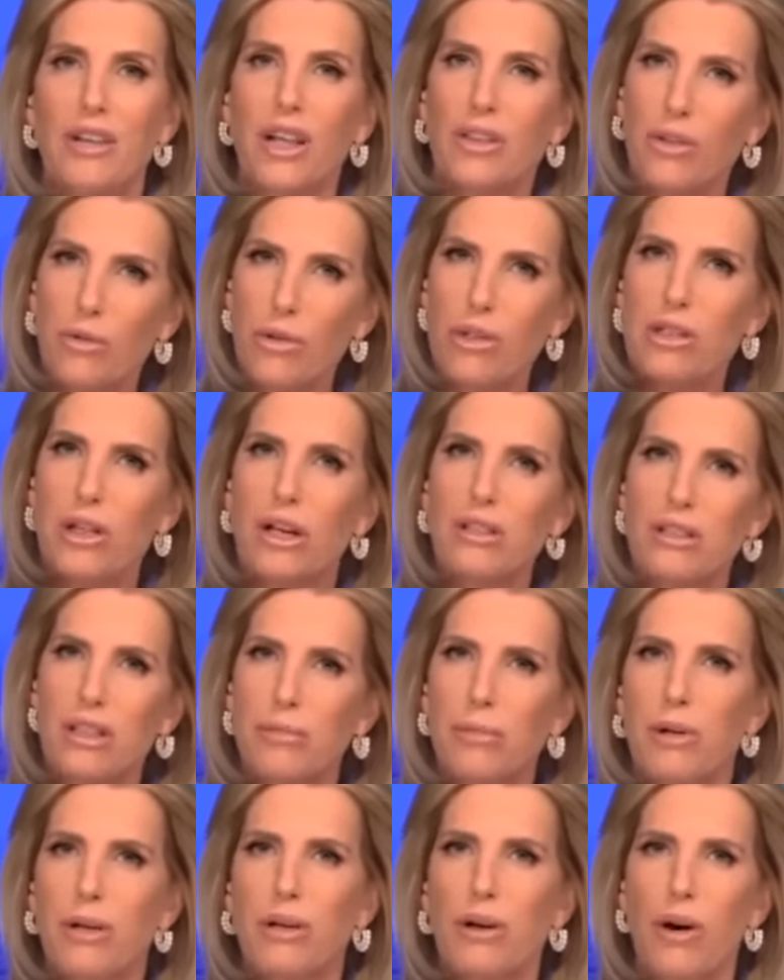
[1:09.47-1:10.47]
that the results
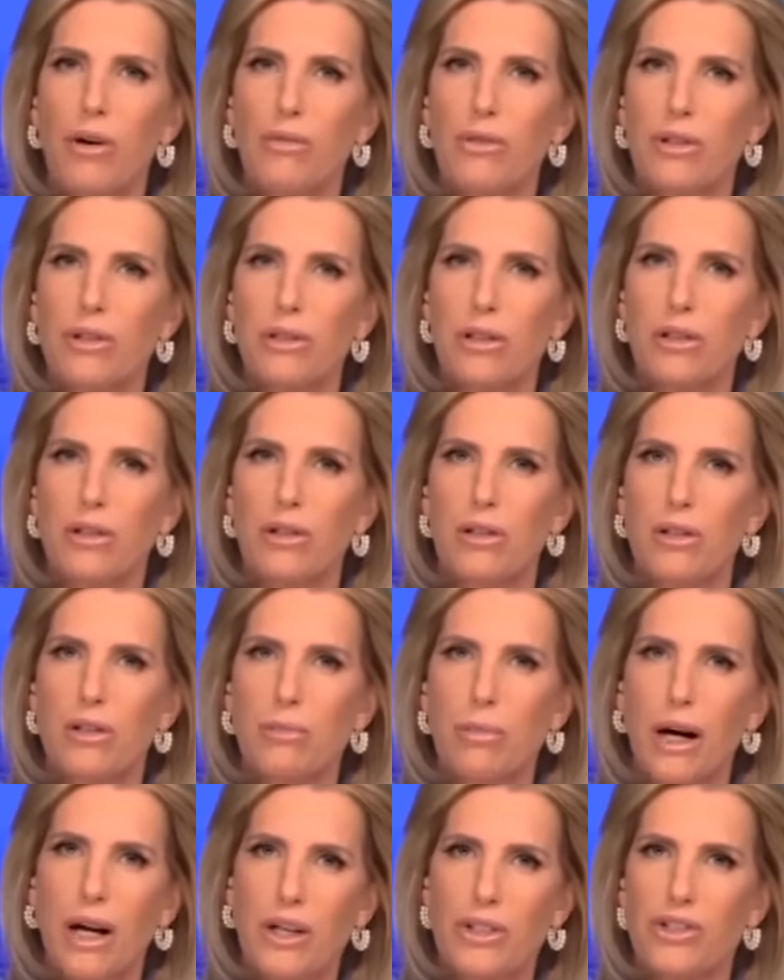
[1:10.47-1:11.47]
have been
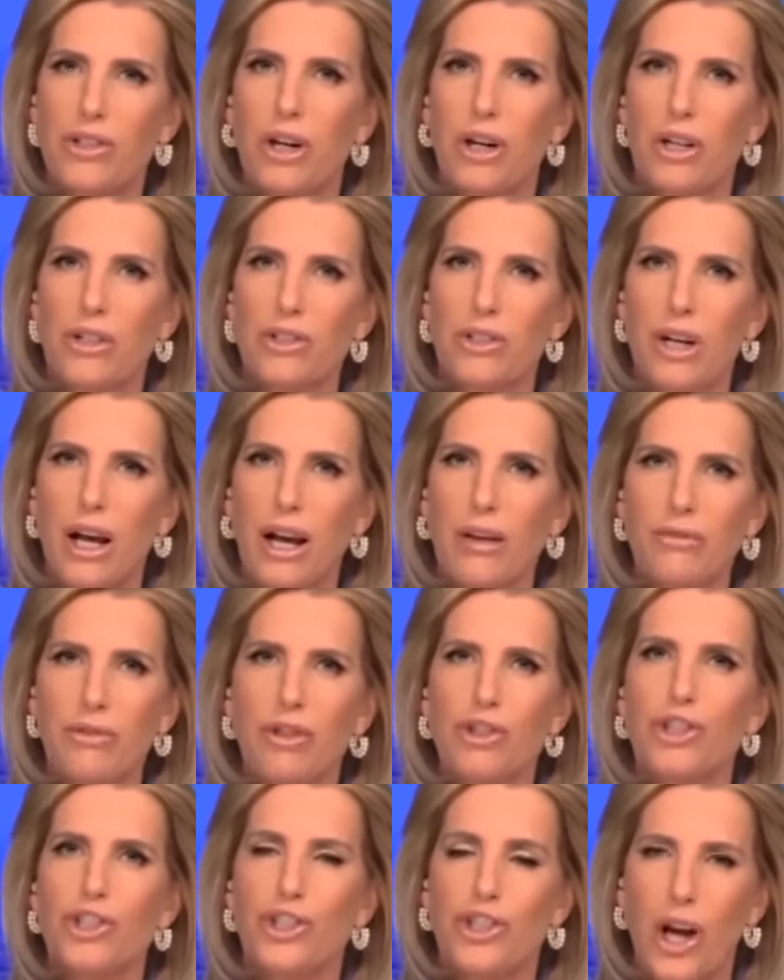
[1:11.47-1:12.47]
overturned by a judge
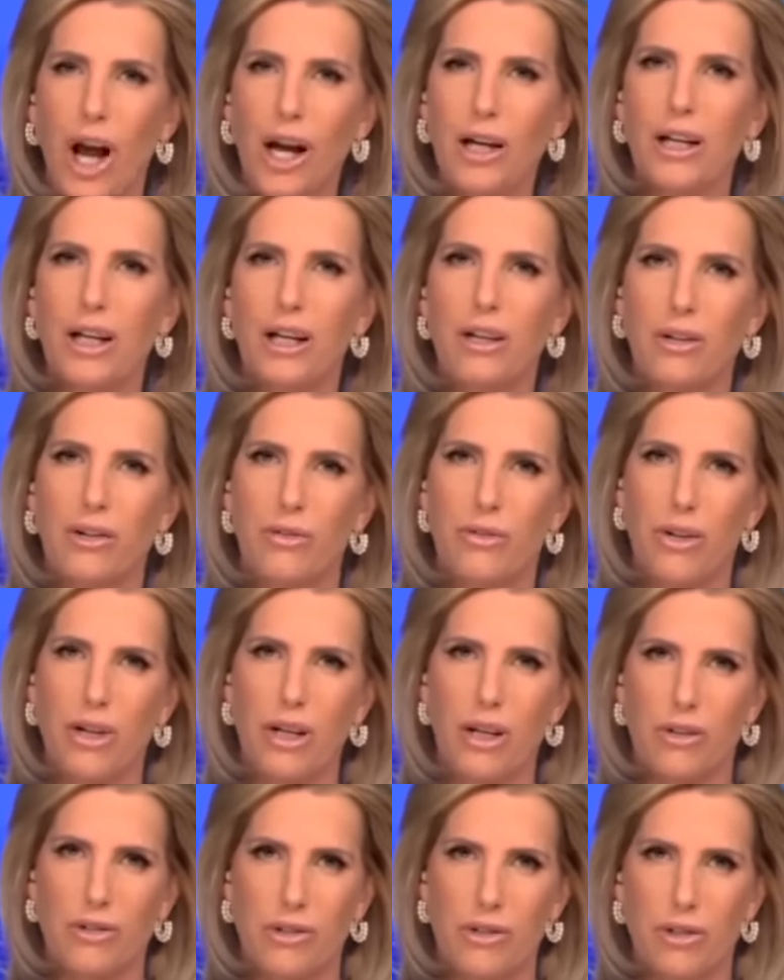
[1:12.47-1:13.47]
after shocking new
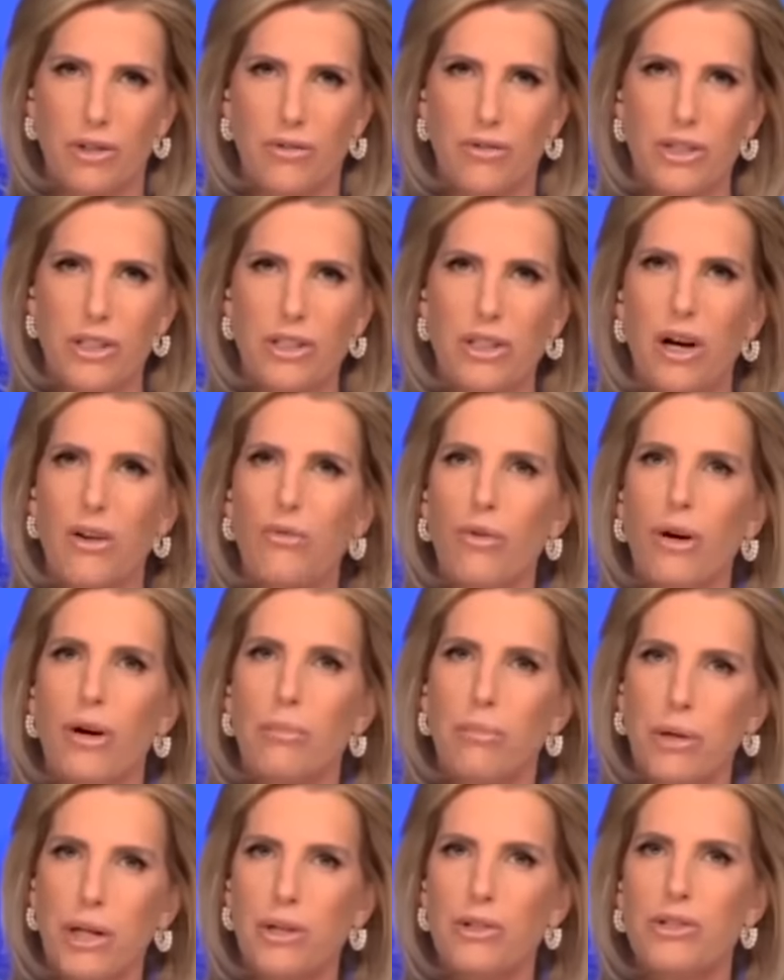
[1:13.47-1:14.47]
video surfaced of
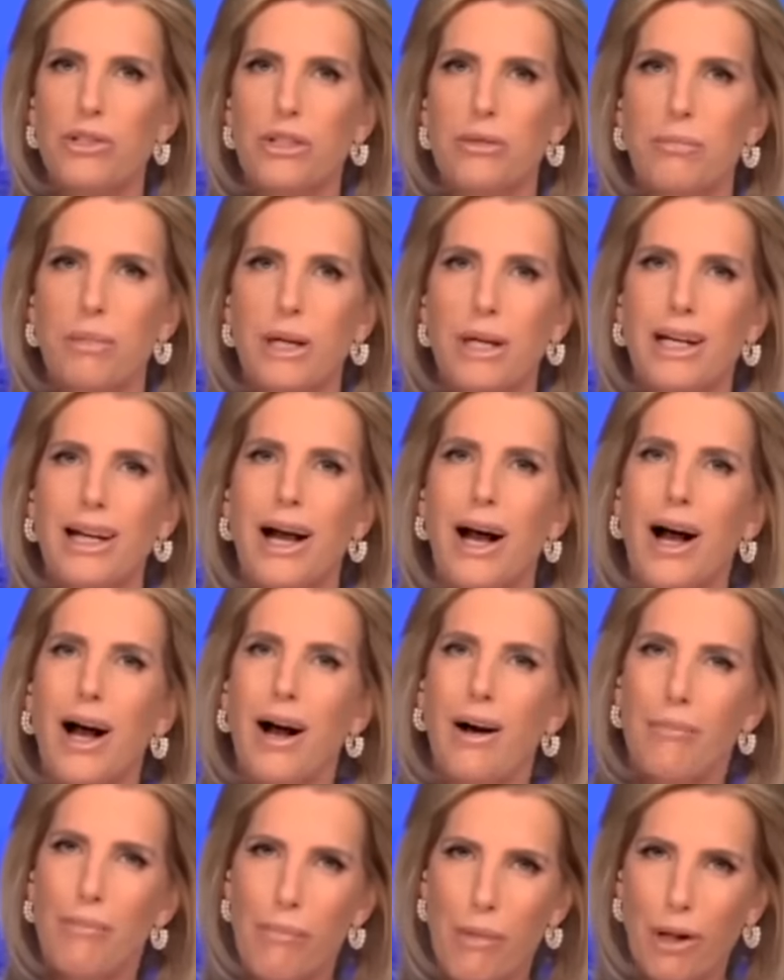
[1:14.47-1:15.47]
what appears to be
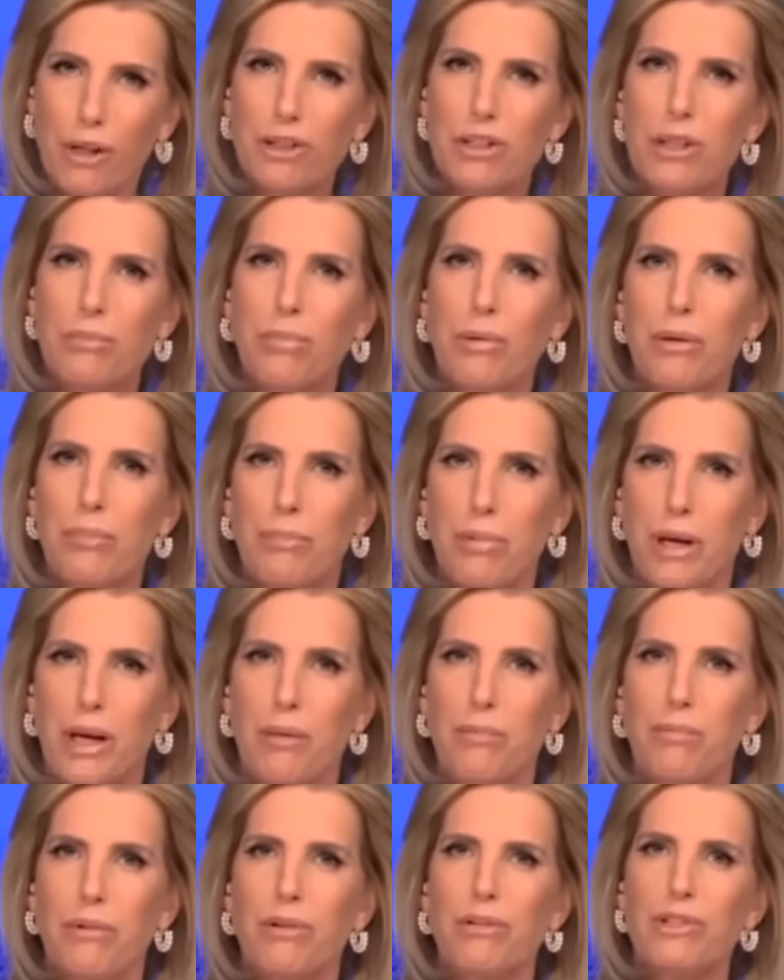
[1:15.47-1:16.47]
multiple
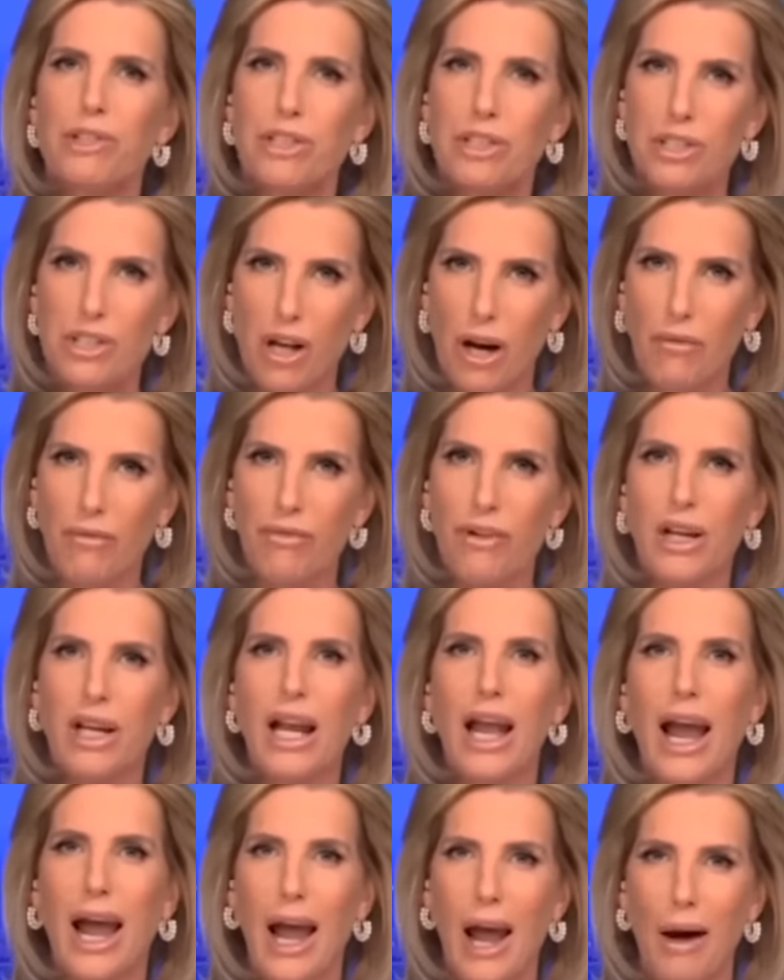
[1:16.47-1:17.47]
people
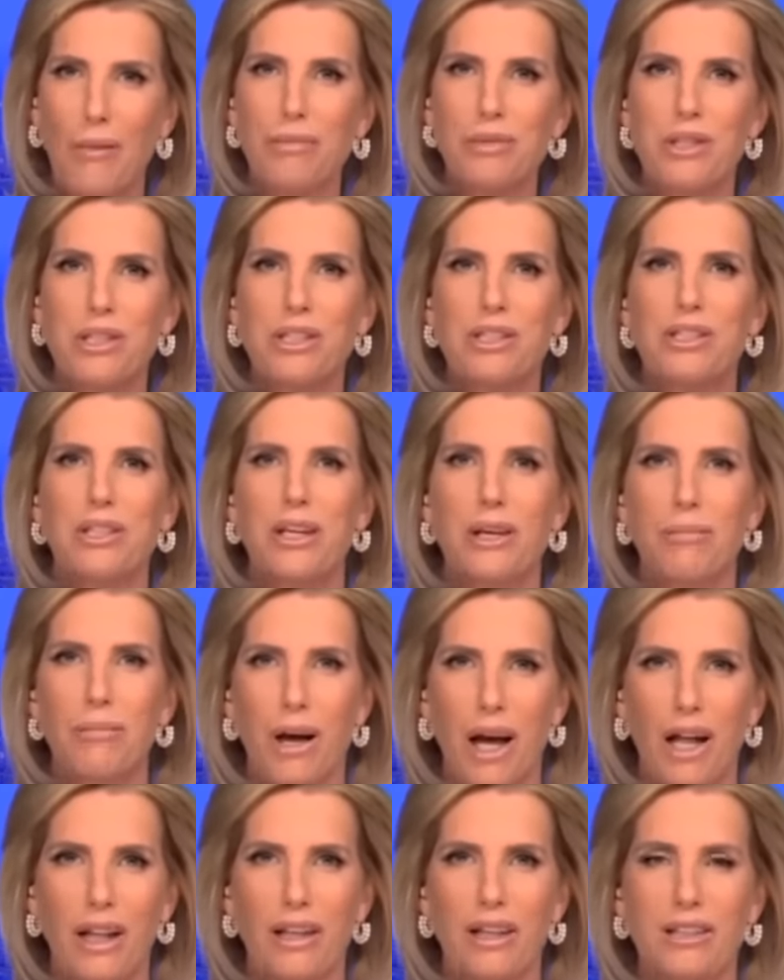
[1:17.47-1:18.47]
stuffing absentee
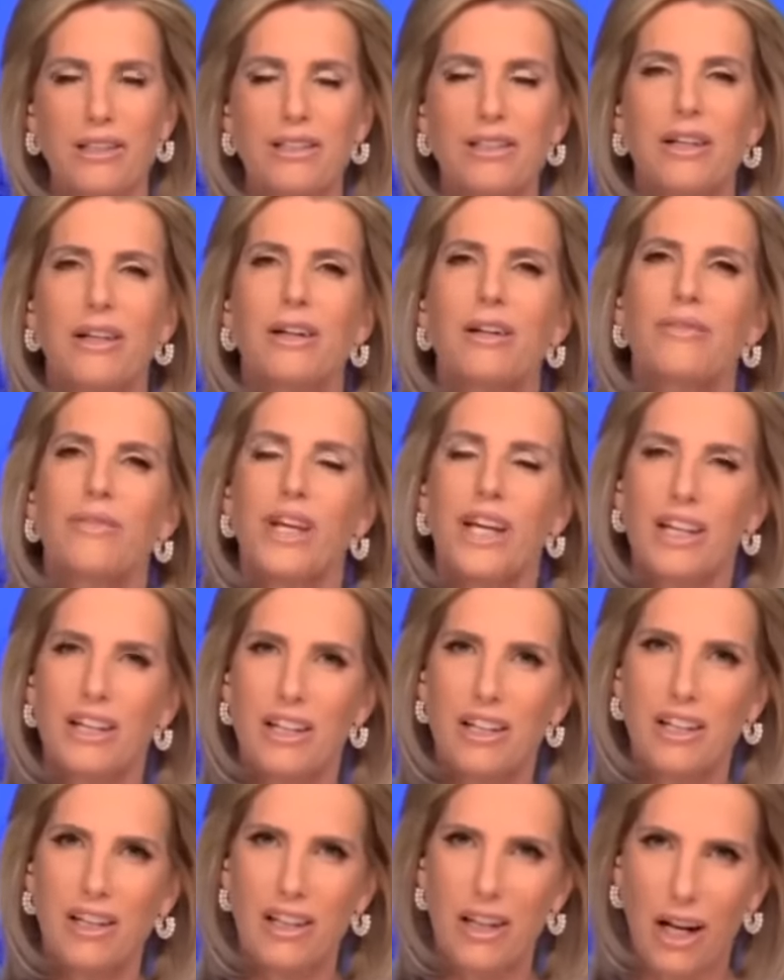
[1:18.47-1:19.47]
ballots
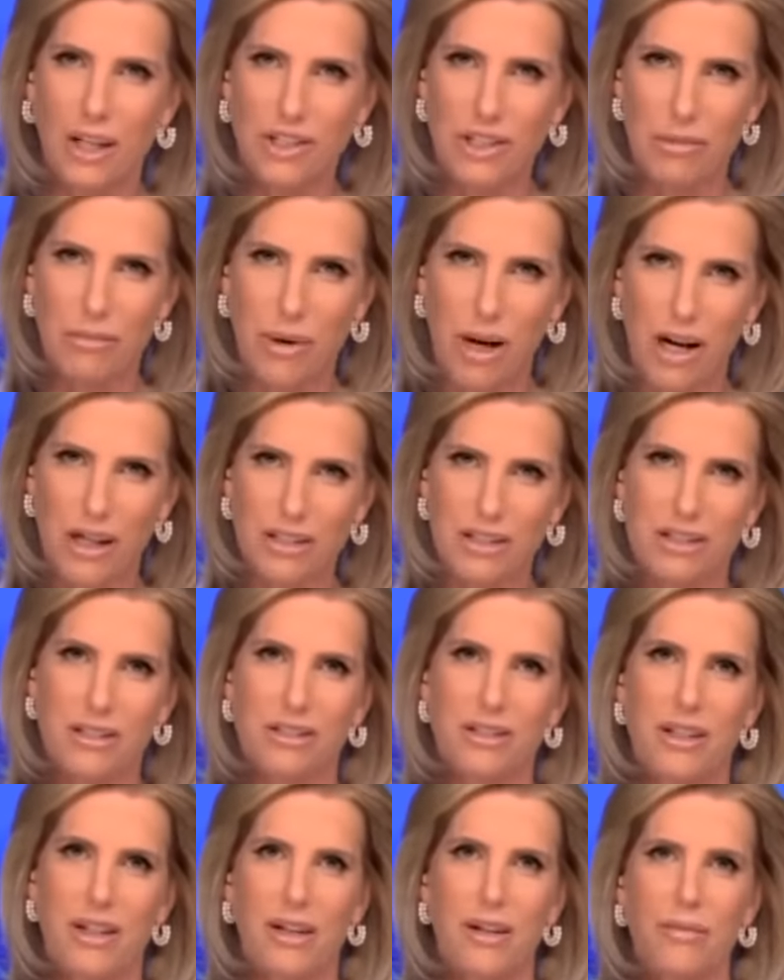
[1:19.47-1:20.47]
into collection
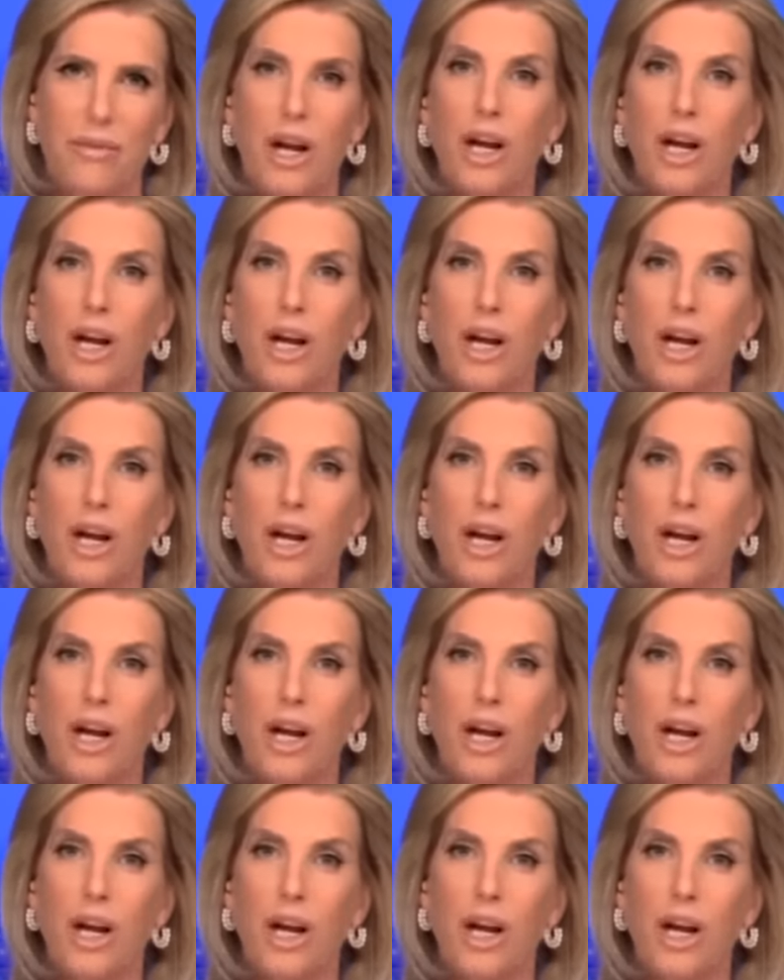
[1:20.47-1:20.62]
boxes.